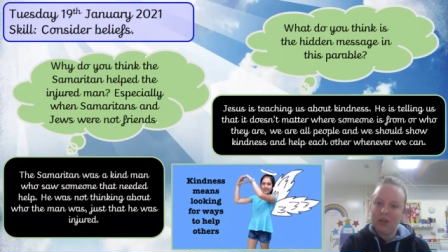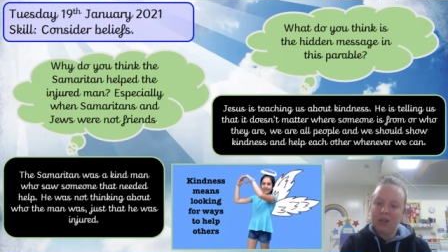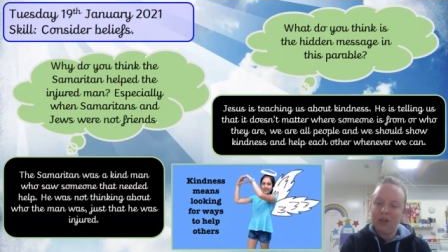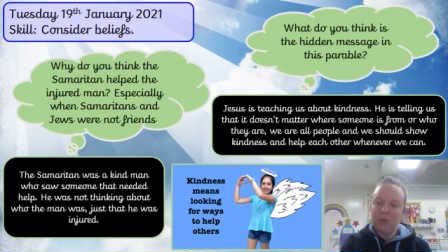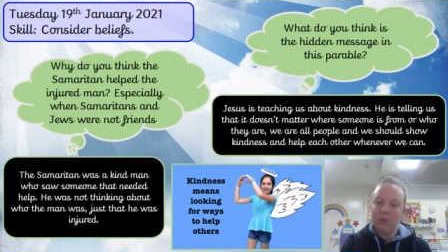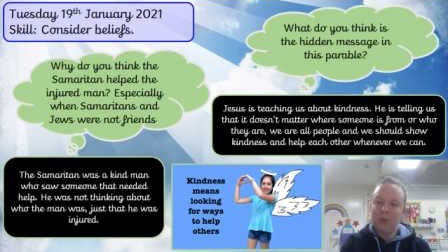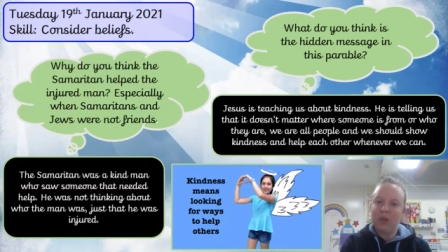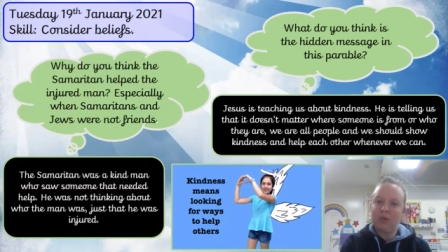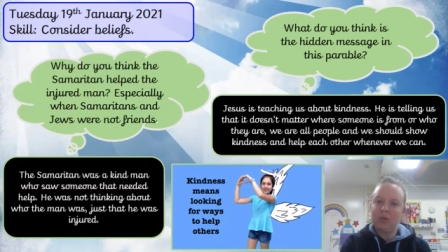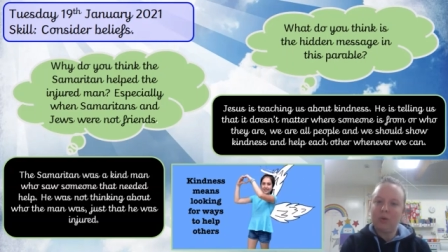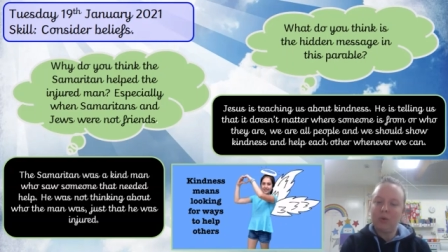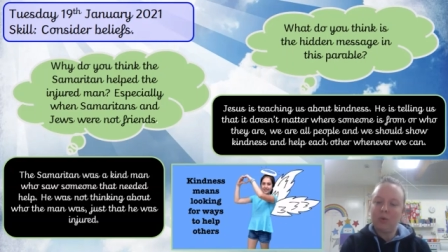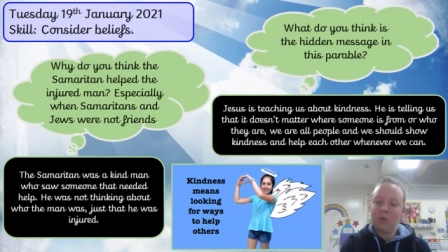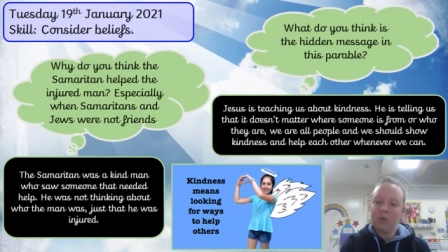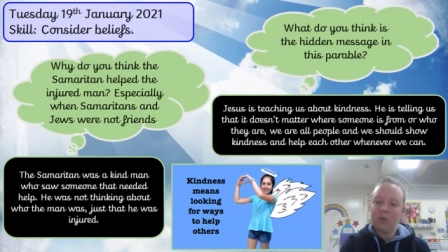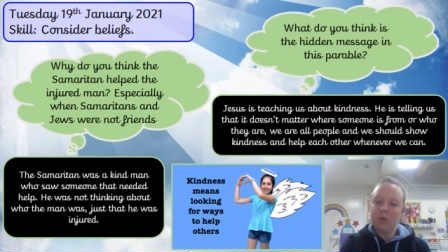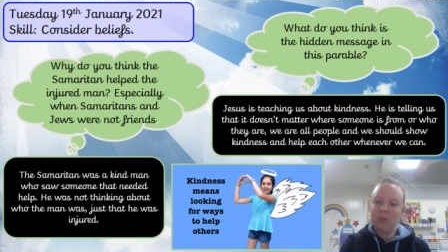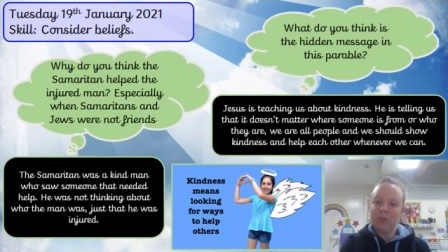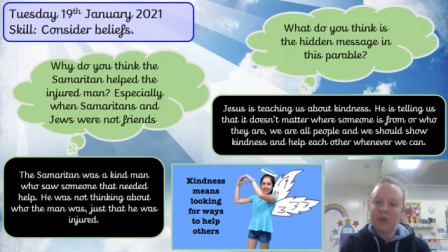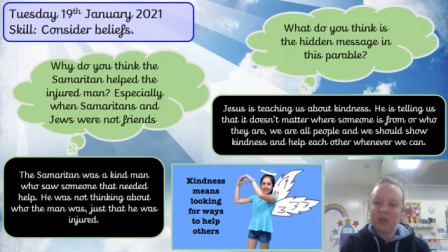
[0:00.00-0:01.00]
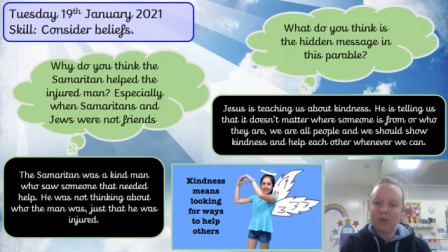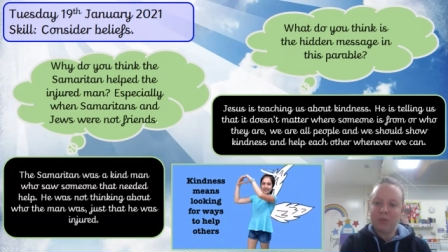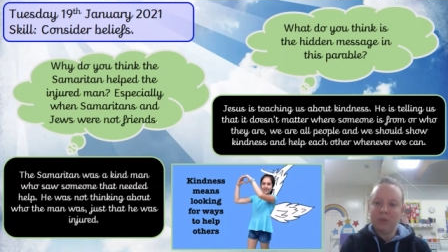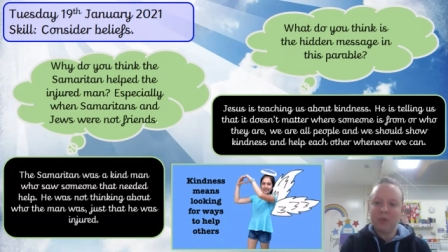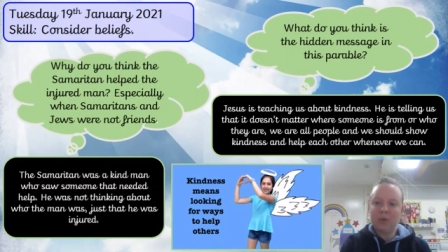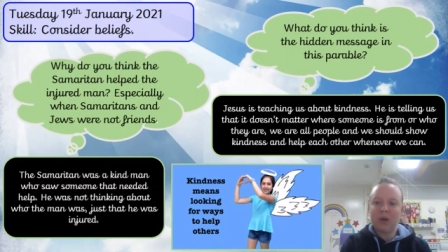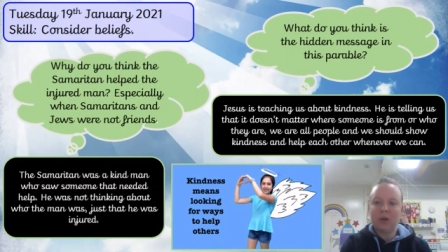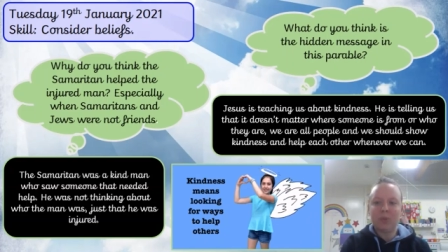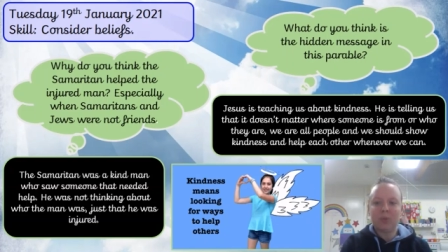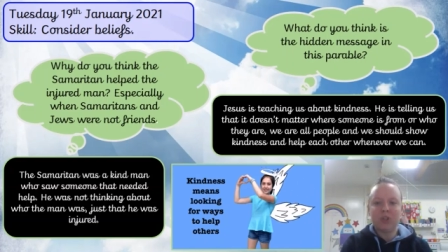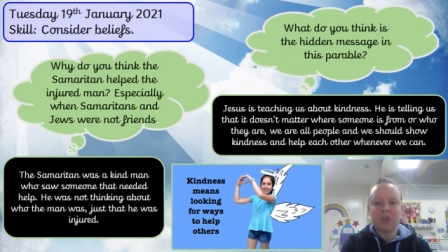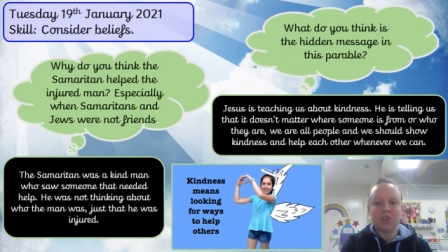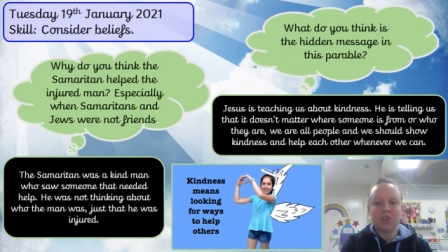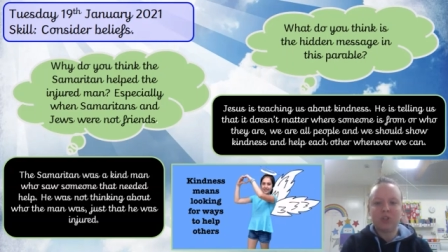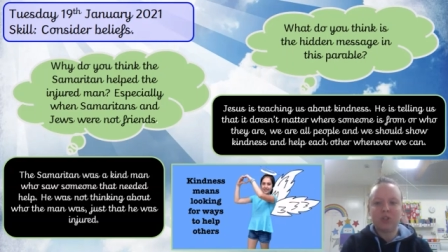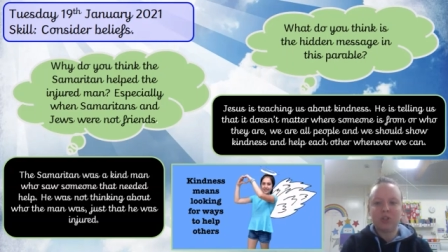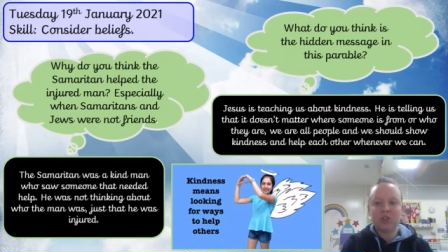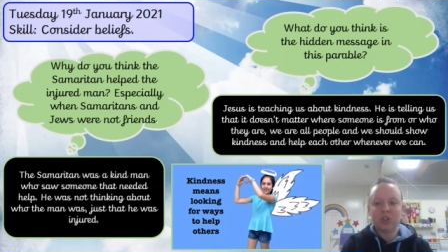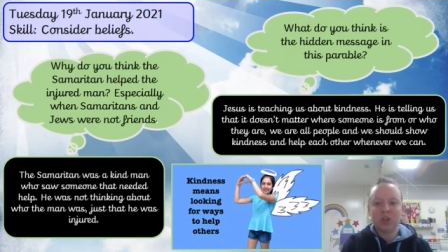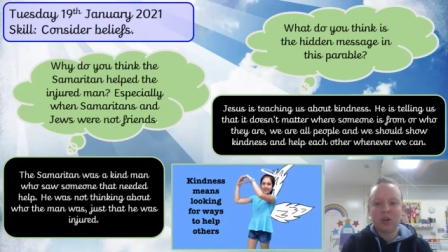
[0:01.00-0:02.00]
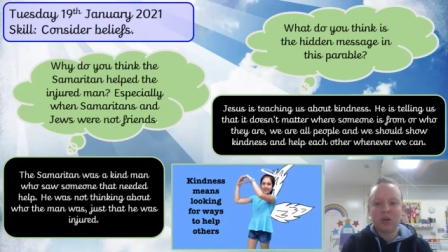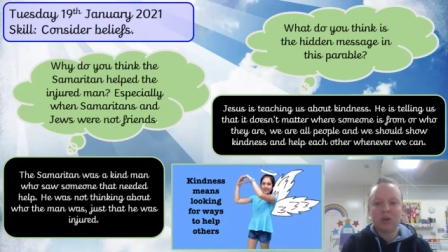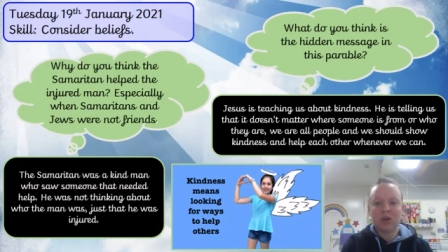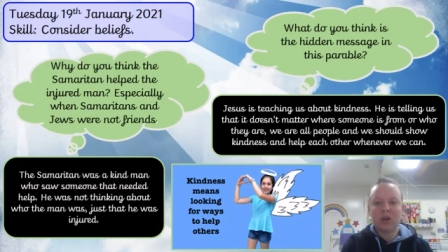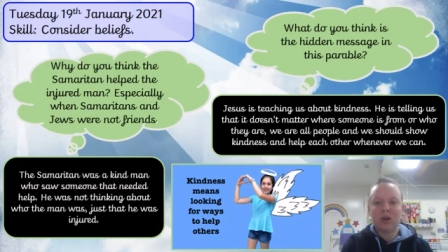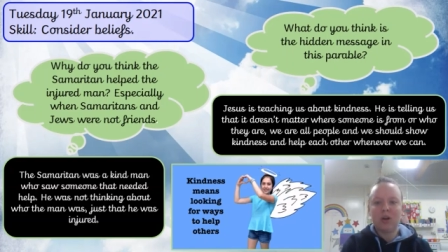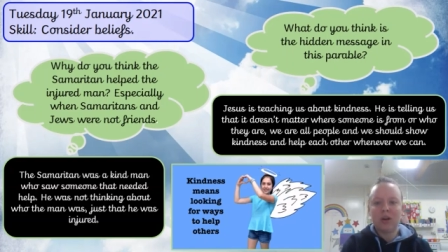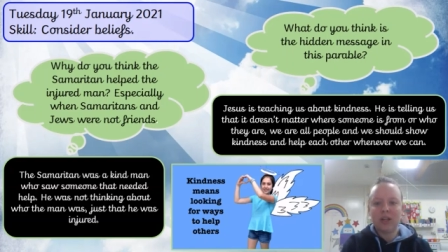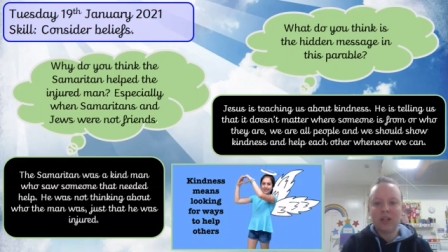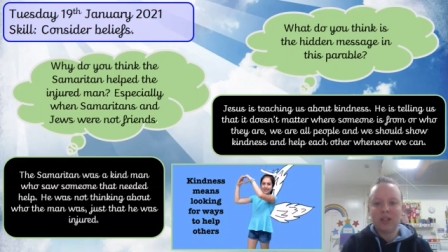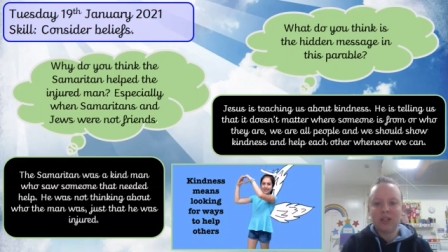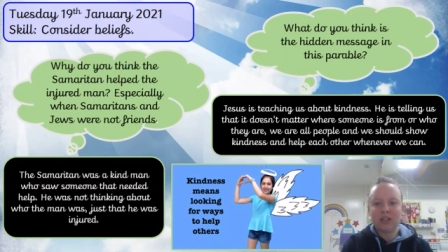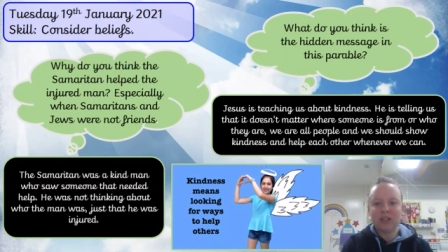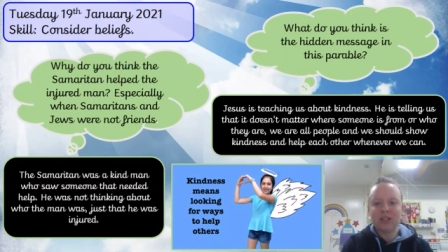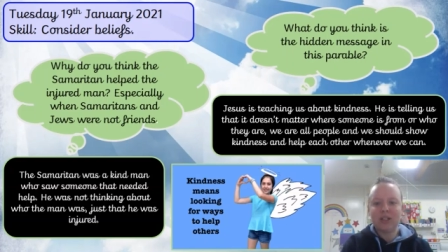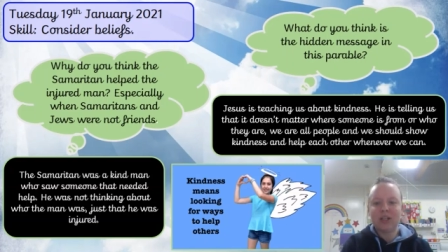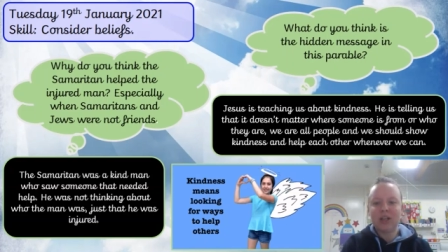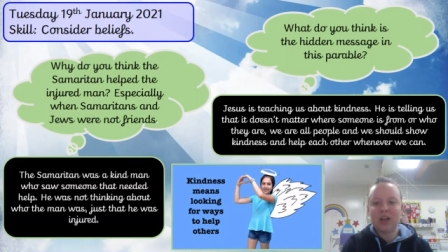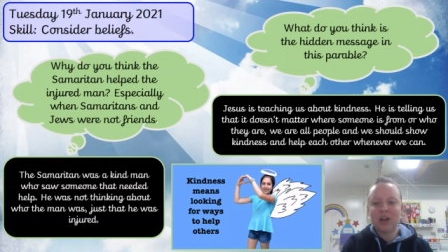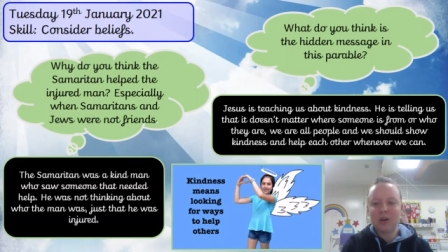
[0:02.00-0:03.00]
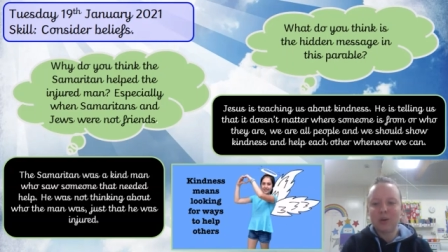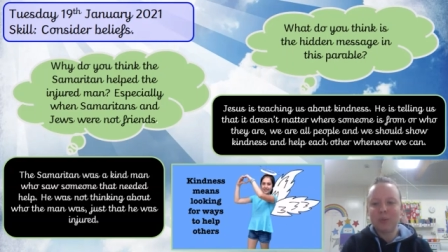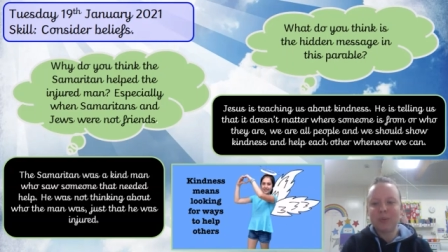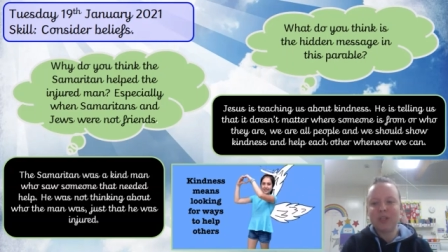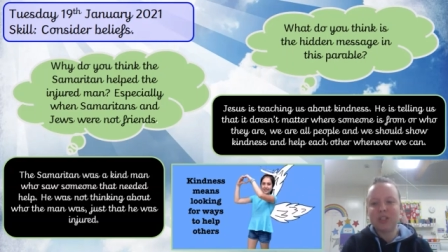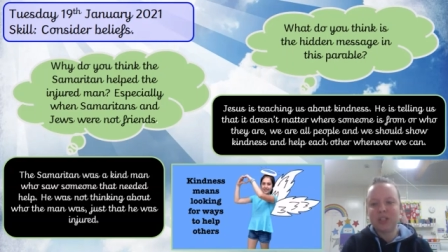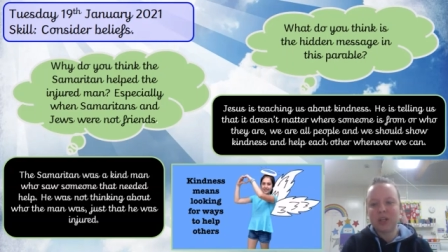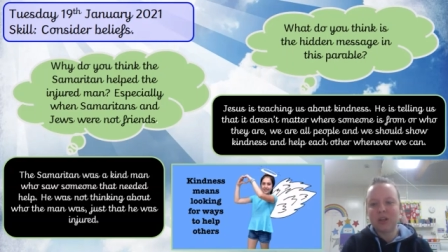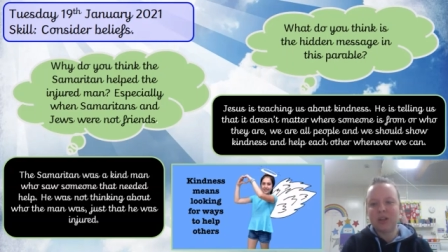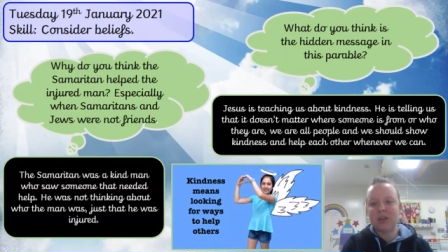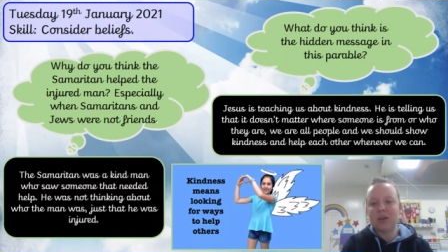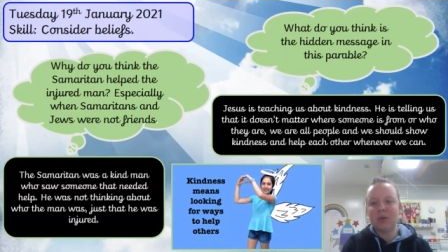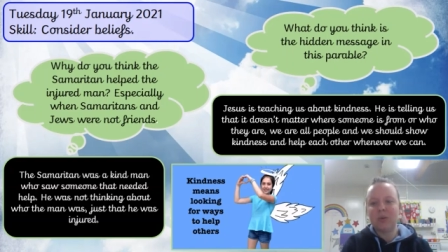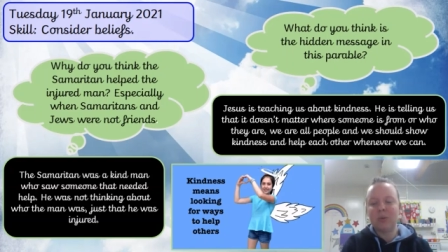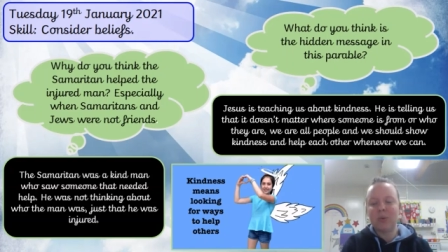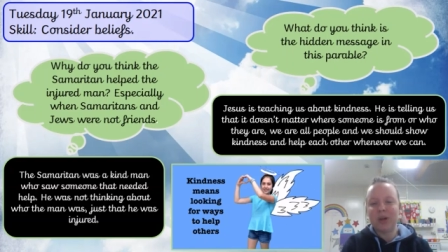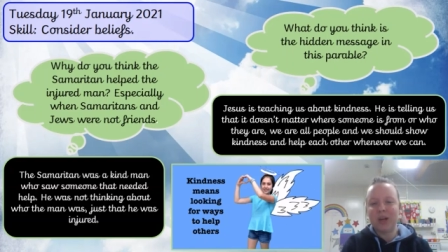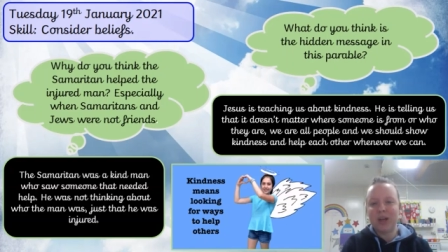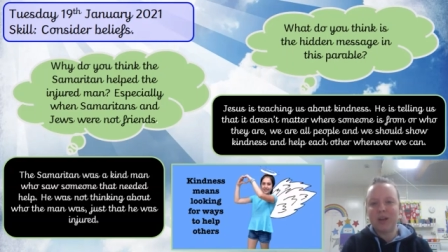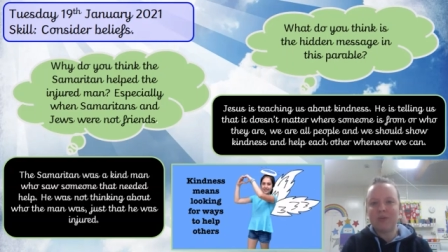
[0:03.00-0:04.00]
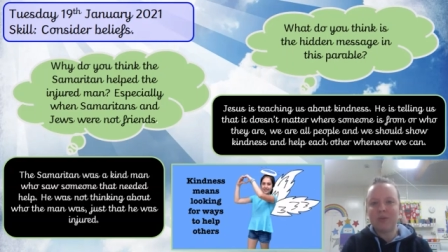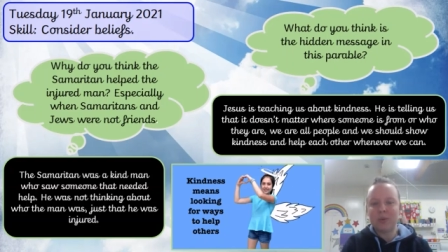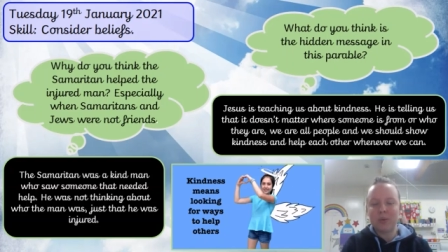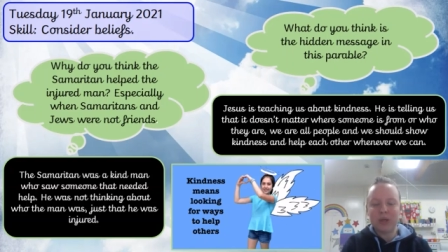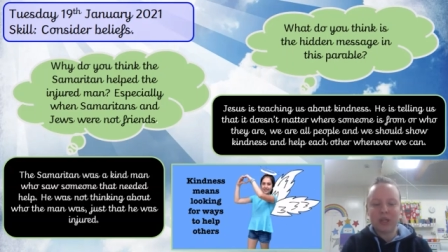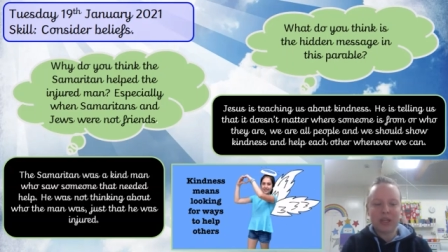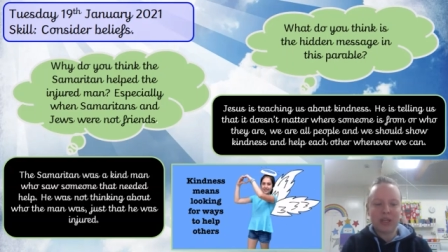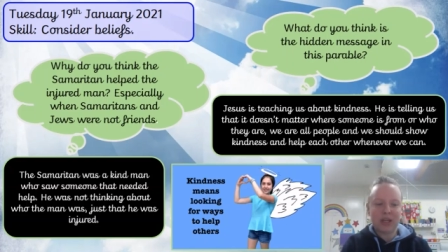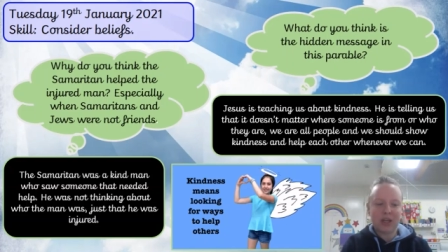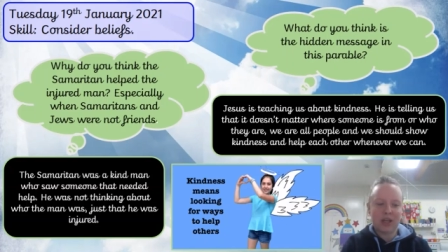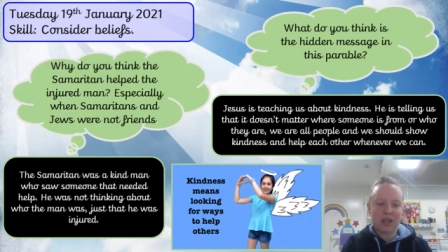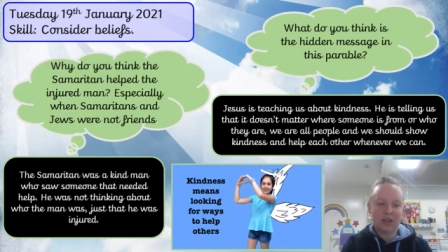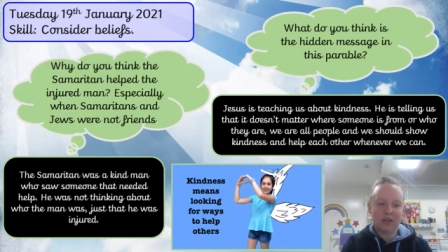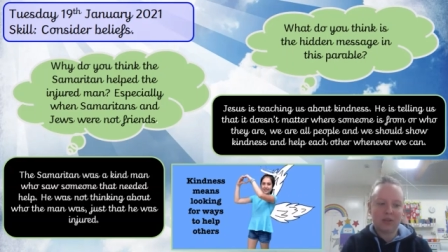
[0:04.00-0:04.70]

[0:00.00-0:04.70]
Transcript: We are all people and we should show kindness and help each other whenever we can.